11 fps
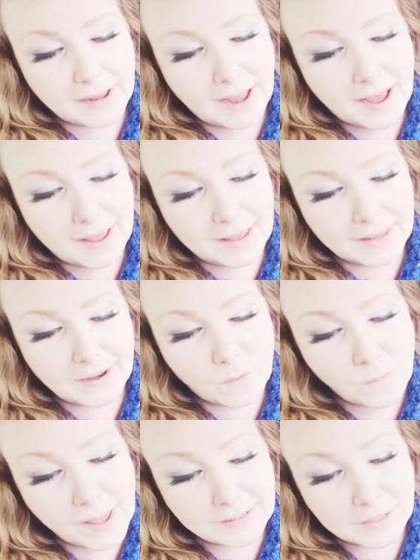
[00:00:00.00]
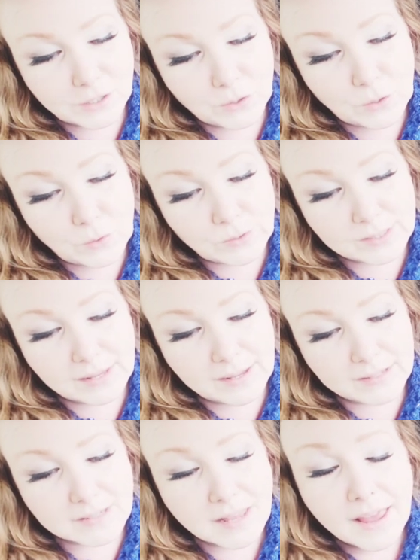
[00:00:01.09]
I cannot wait to use
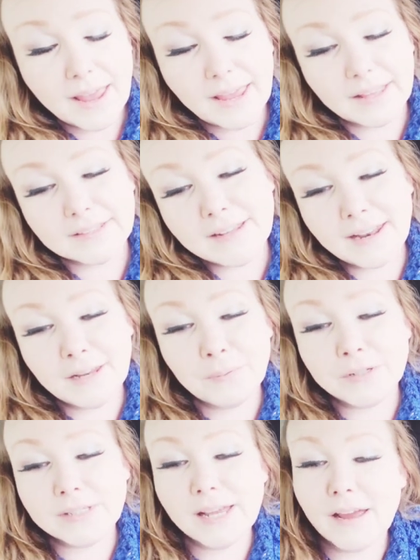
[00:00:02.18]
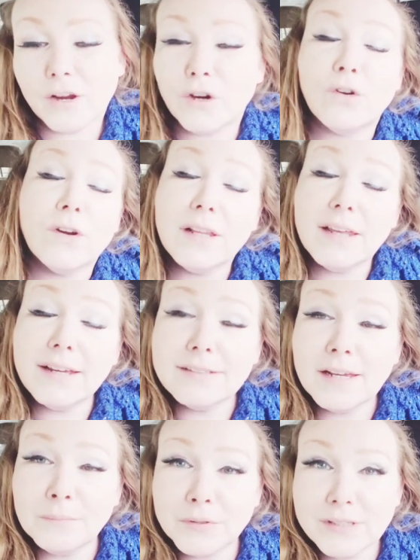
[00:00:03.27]
this. It's ninety percent acrylic,
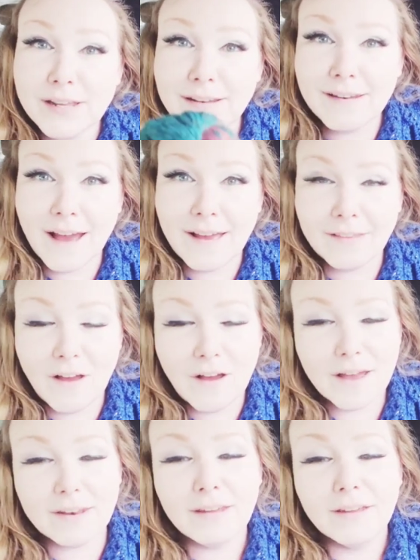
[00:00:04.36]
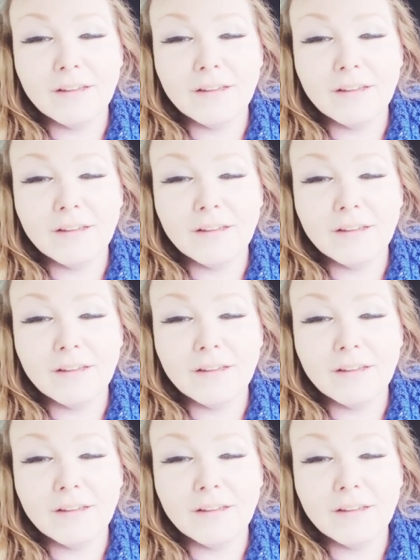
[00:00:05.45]
ten percent nylon.